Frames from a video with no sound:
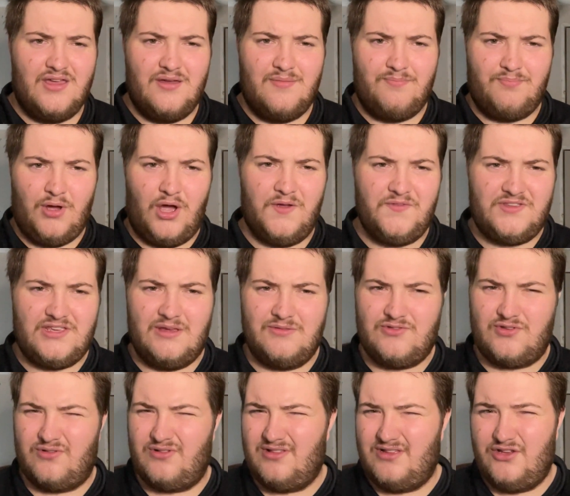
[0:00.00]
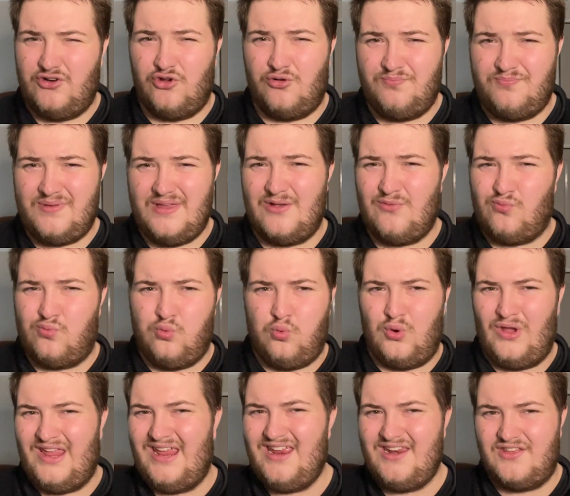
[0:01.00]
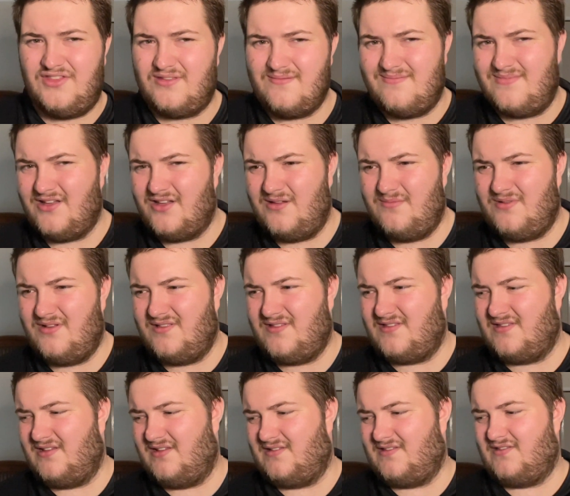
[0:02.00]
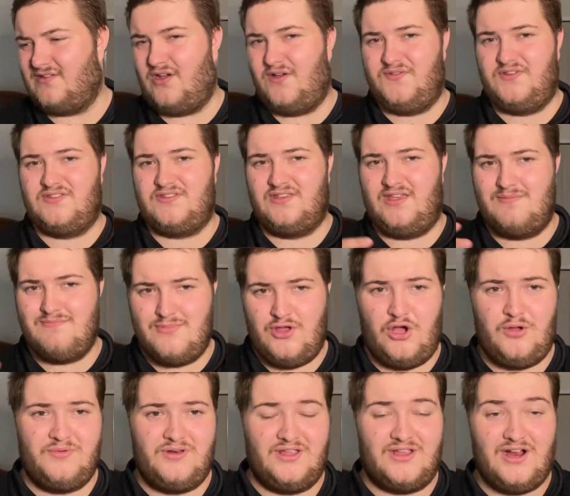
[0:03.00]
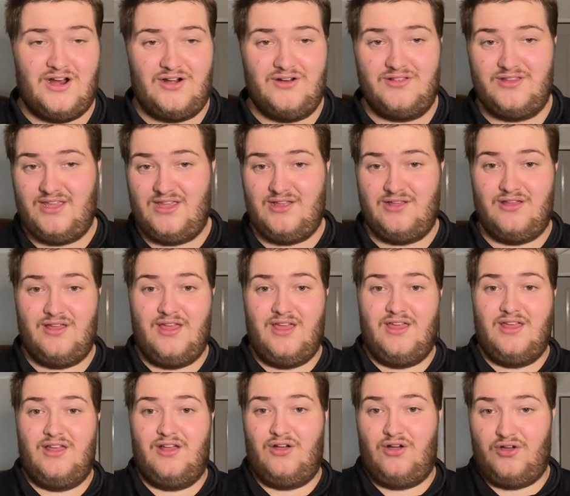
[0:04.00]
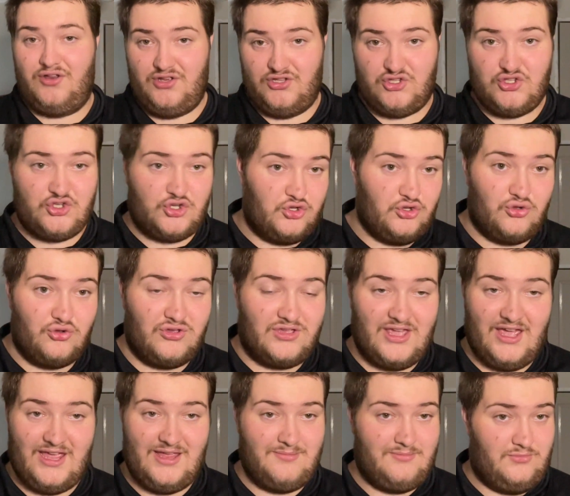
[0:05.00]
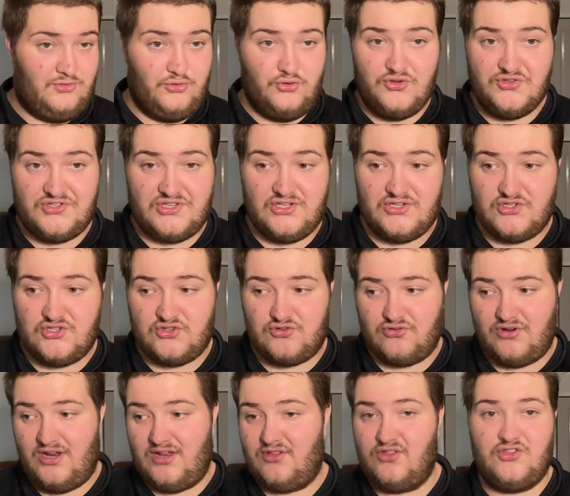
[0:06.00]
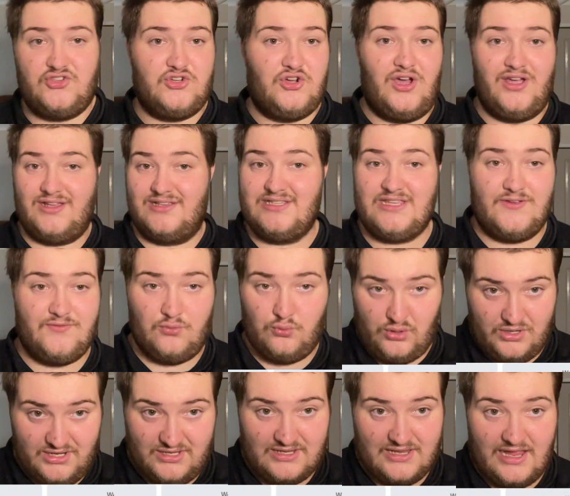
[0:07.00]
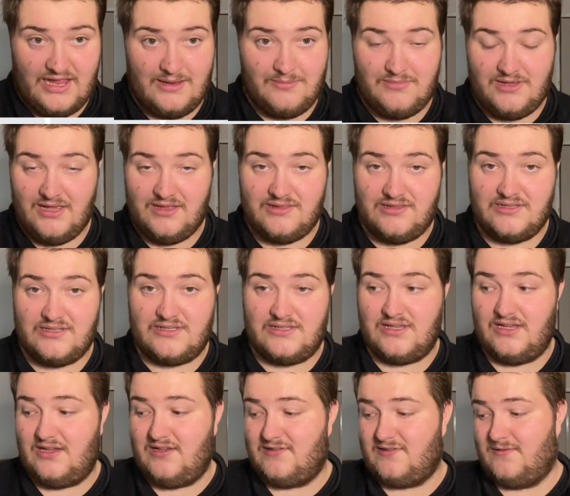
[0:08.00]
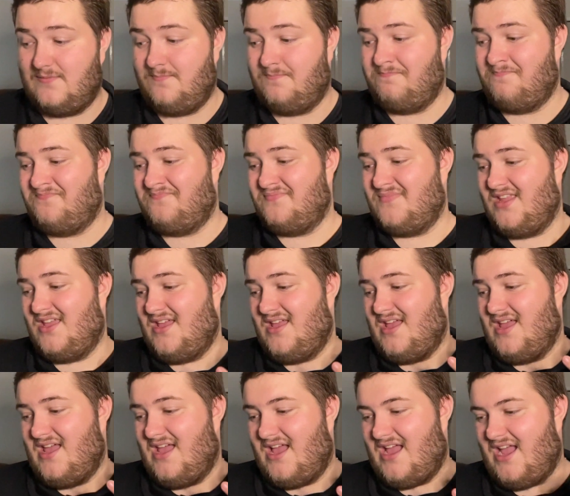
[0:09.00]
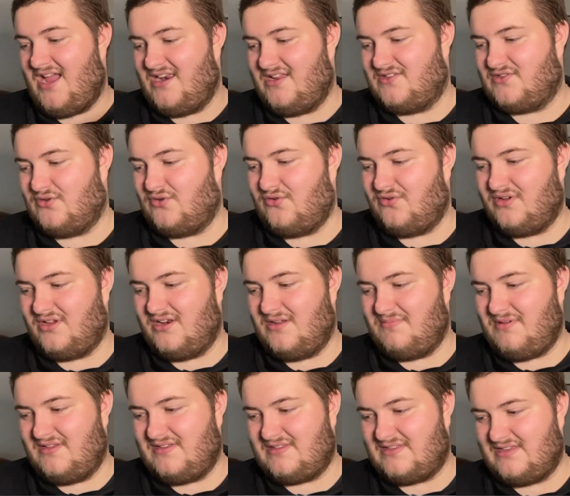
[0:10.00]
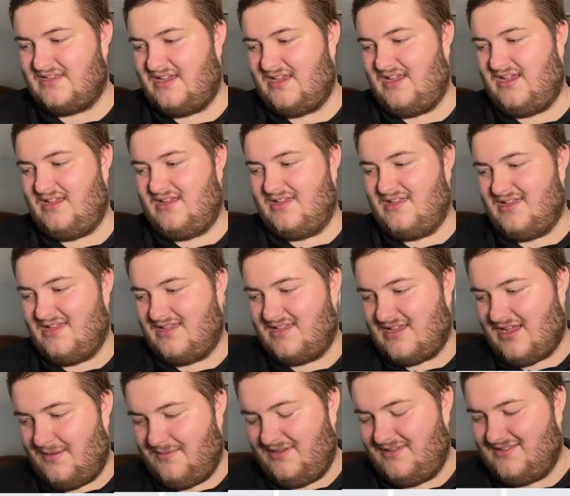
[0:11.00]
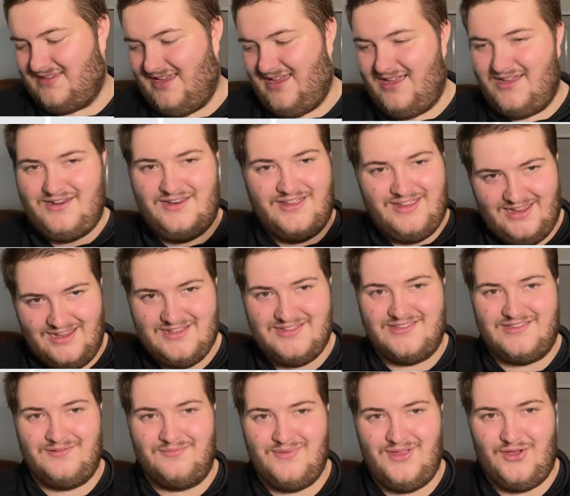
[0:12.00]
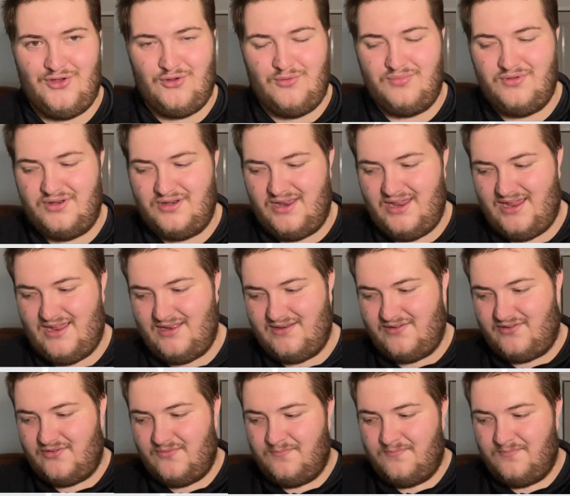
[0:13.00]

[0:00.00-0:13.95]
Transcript: both teams are a little bit weird at the moment. It's obviously Melbourne are currently on a 2-game losing streak. The Tigers haven't won a game yet this season. And it's all going to be coming down into Melbourne. And